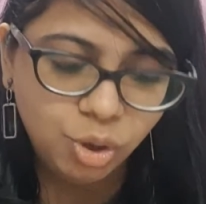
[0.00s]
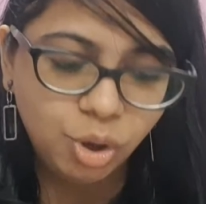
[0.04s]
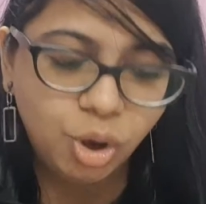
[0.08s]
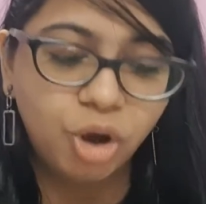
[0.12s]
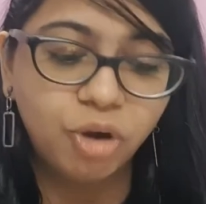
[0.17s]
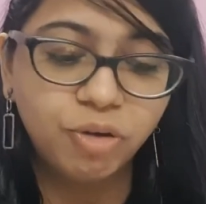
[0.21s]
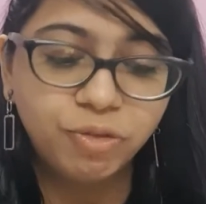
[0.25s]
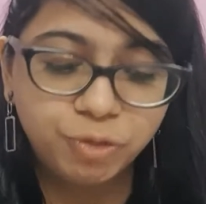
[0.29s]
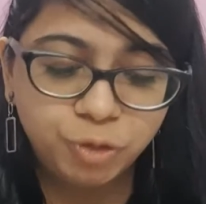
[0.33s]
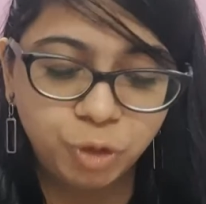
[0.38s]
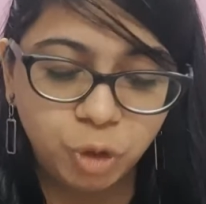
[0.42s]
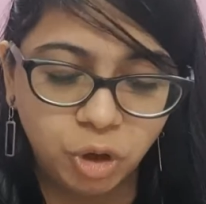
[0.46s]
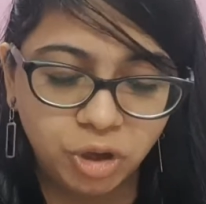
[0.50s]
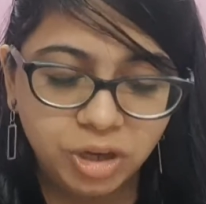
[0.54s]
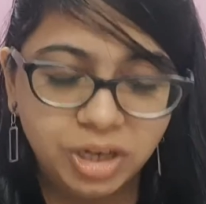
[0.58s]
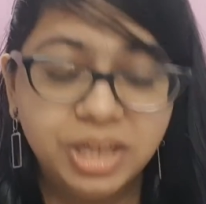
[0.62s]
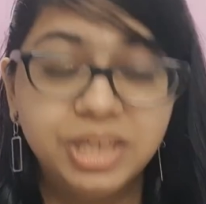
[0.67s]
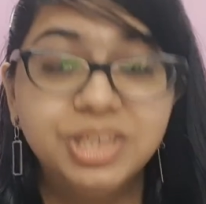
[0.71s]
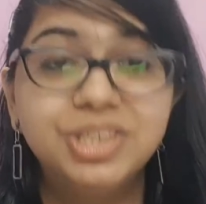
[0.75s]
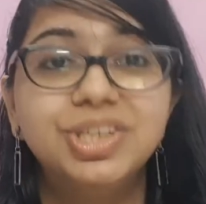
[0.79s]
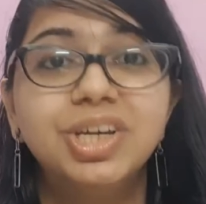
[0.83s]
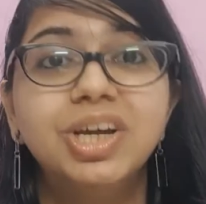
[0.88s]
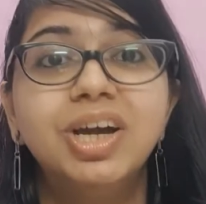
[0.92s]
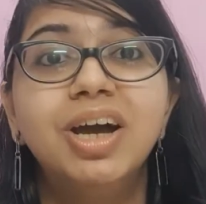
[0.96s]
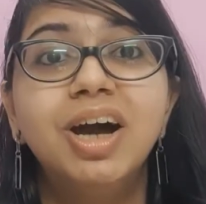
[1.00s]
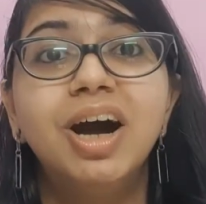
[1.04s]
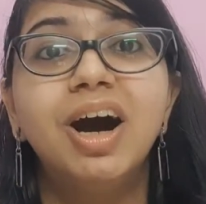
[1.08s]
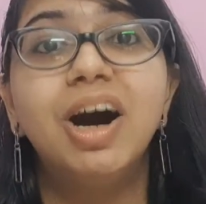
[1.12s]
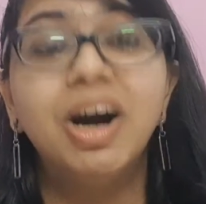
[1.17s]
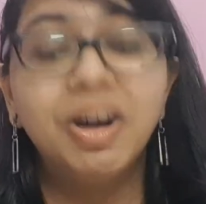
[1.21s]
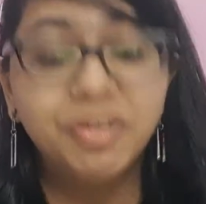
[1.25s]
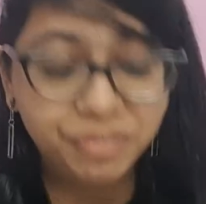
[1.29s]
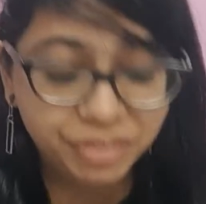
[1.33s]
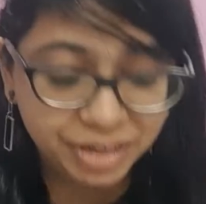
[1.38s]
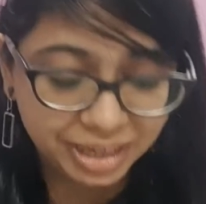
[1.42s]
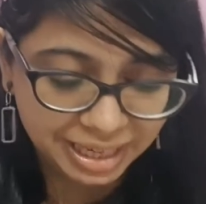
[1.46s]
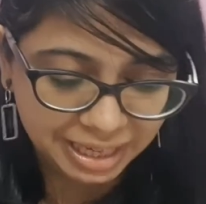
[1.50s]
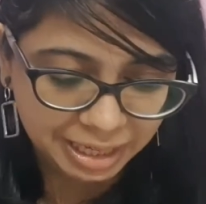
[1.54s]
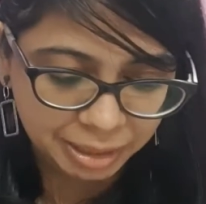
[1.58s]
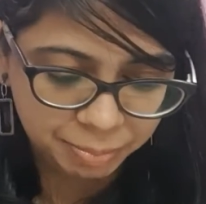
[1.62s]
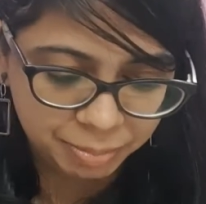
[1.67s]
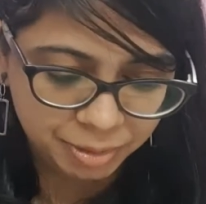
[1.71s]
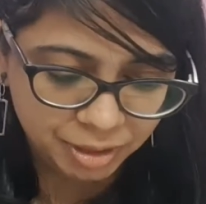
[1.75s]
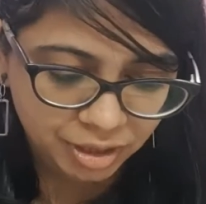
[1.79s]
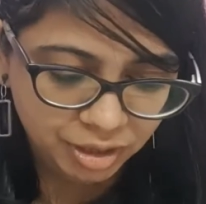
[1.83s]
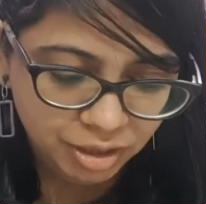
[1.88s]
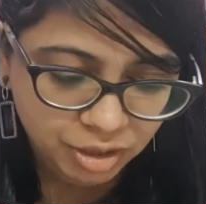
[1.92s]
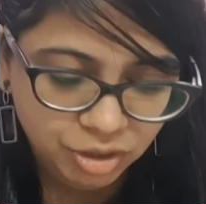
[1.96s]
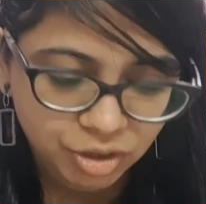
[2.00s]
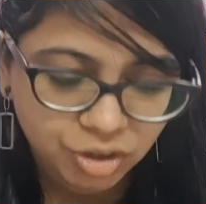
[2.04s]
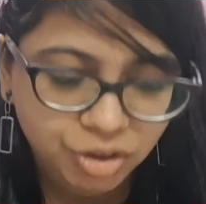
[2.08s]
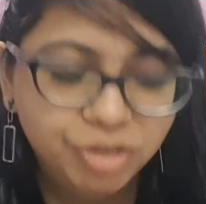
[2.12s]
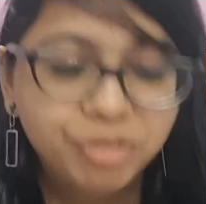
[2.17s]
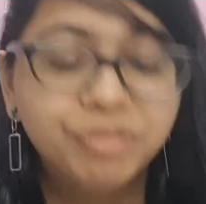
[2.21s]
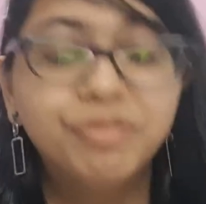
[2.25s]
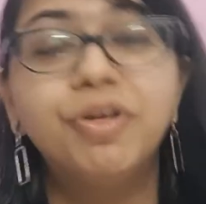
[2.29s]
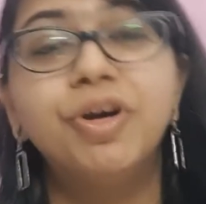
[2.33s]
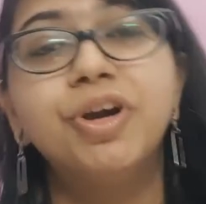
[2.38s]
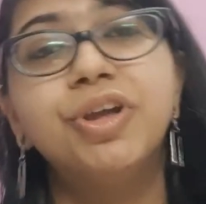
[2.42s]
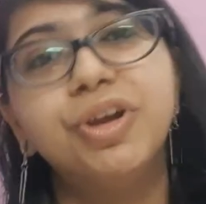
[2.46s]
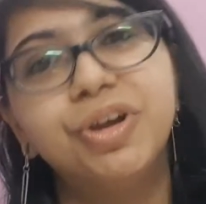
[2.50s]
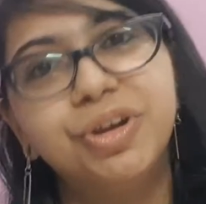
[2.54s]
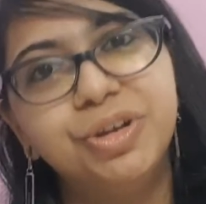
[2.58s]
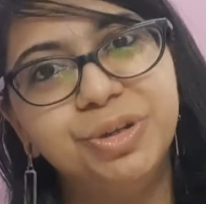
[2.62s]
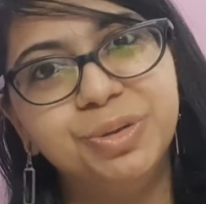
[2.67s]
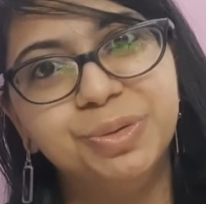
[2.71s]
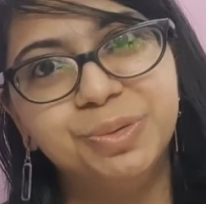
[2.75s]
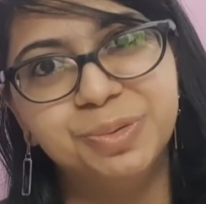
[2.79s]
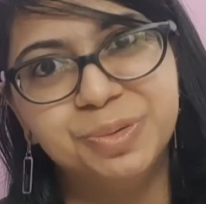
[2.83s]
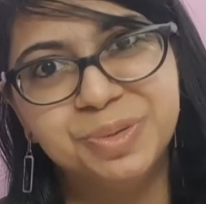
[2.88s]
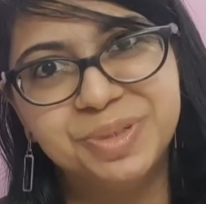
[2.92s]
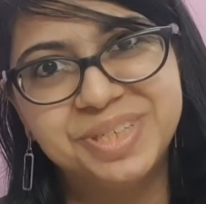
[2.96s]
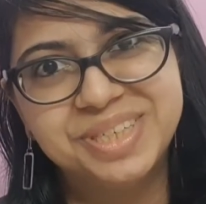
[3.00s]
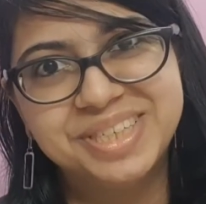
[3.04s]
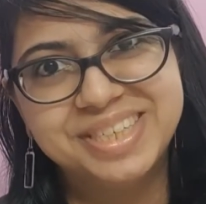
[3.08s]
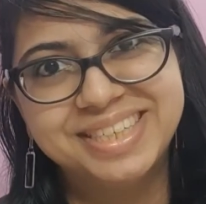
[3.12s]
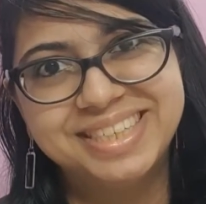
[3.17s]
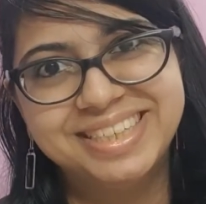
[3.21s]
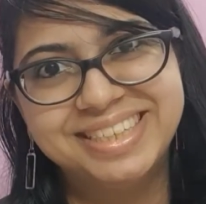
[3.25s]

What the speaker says: of knowledge available for your use.